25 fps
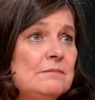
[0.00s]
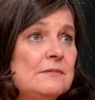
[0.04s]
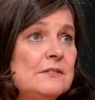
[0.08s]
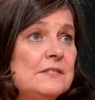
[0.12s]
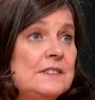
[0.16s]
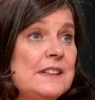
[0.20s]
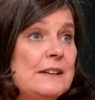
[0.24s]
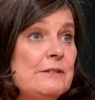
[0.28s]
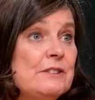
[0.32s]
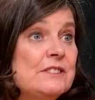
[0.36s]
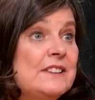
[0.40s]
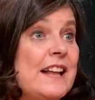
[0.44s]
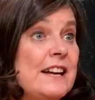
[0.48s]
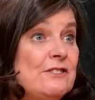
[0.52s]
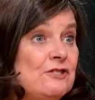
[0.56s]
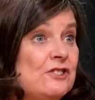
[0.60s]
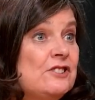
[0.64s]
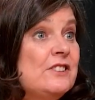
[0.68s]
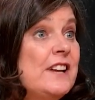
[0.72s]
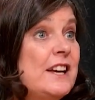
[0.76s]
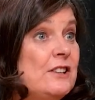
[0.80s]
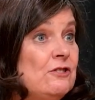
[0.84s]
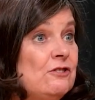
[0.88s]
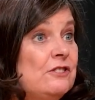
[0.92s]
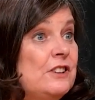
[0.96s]
there was
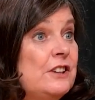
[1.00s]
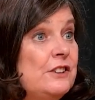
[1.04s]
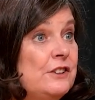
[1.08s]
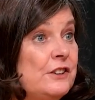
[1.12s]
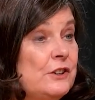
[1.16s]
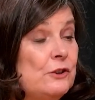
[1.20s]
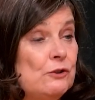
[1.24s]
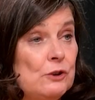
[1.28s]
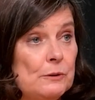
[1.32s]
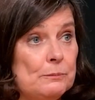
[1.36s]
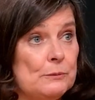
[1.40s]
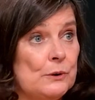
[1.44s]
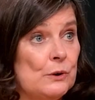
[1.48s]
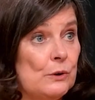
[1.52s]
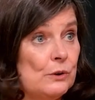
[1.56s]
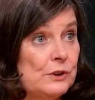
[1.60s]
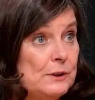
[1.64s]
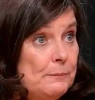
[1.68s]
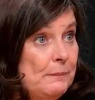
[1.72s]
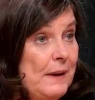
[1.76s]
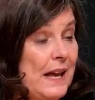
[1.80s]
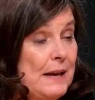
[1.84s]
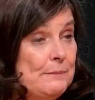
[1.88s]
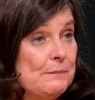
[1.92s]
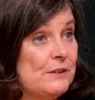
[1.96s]
legislation in Europe called
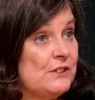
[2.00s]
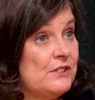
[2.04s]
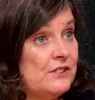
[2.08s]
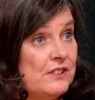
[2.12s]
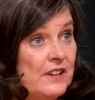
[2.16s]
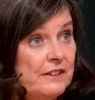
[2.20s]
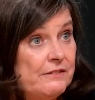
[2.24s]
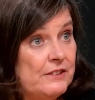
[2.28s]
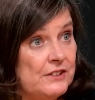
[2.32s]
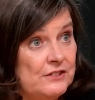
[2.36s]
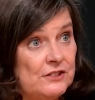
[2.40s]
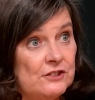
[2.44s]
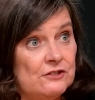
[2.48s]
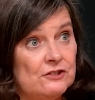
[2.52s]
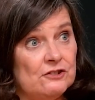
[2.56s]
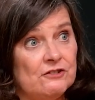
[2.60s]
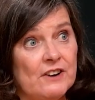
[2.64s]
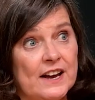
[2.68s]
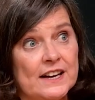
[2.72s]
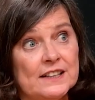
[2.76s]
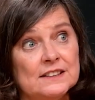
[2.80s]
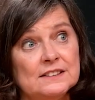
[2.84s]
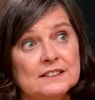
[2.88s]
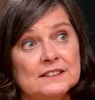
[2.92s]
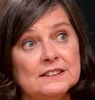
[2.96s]
the Payment Services
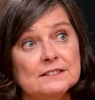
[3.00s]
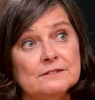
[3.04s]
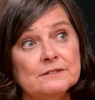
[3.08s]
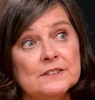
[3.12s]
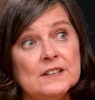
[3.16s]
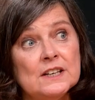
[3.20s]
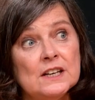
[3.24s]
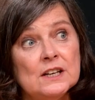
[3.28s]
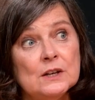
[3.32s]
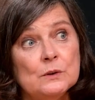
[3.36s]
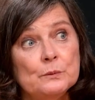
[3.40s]
Directive,